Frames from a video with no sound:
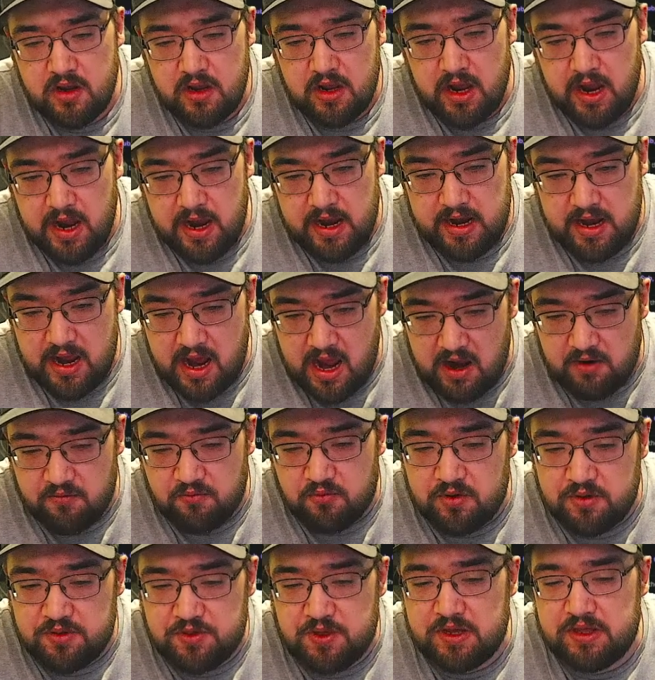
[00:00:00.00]
And
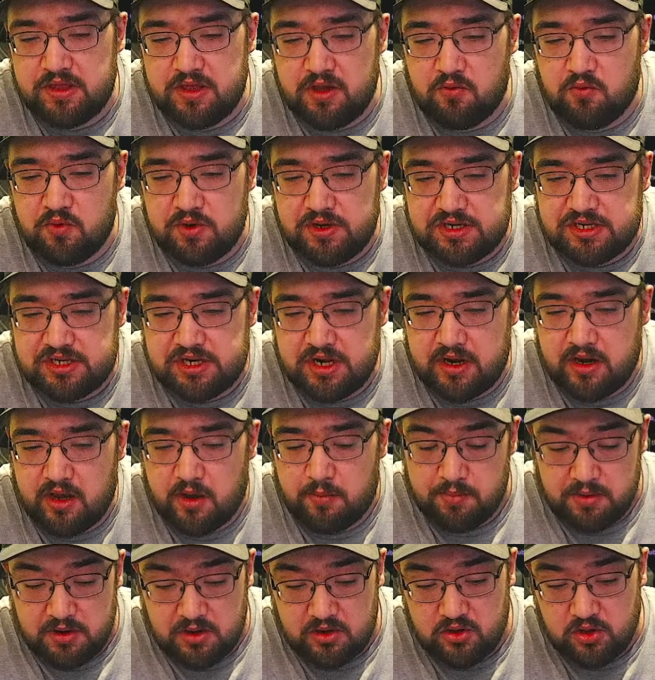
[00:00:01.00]
everything that we set up,
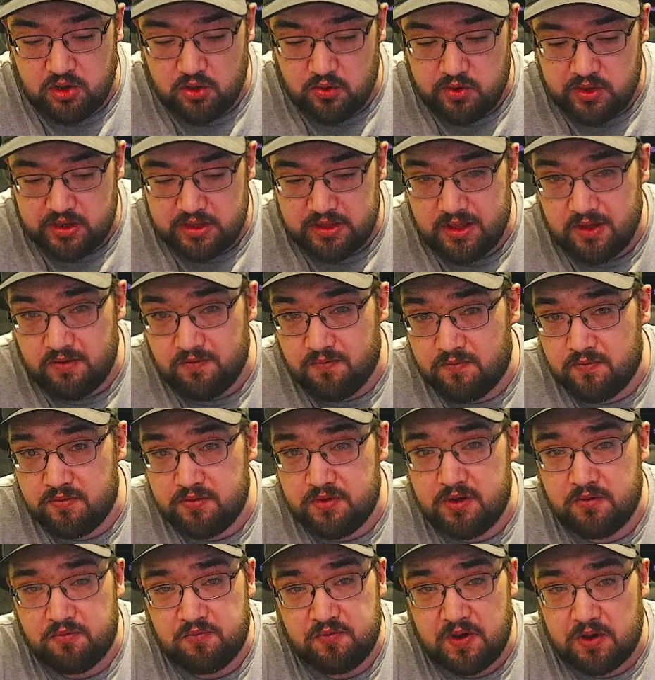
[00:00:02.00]
including
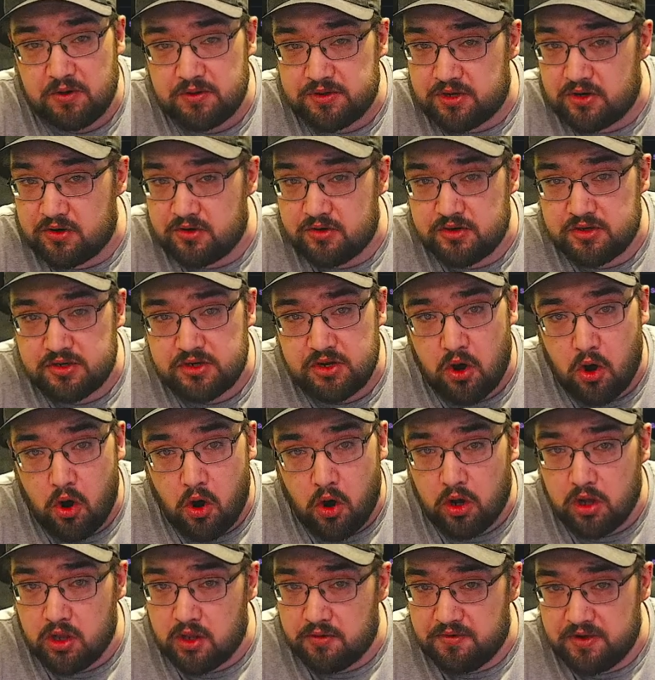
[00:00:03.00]
the filters,
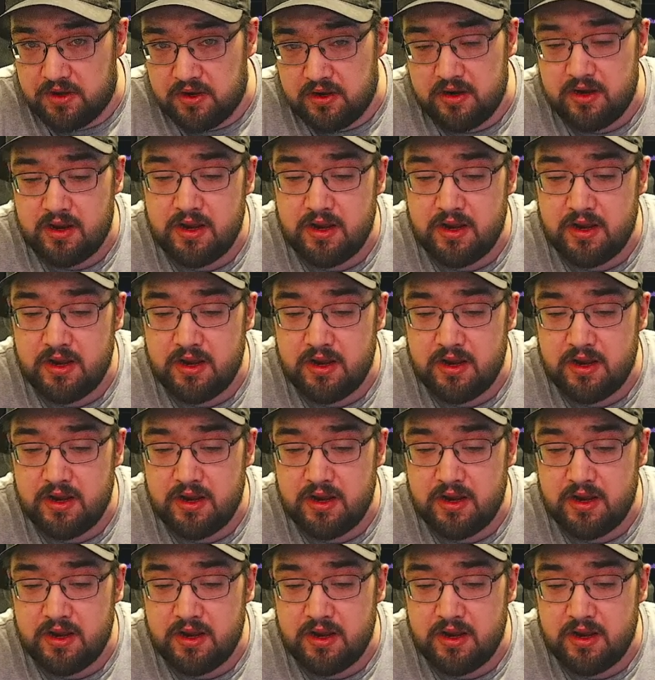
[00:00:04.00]
all of it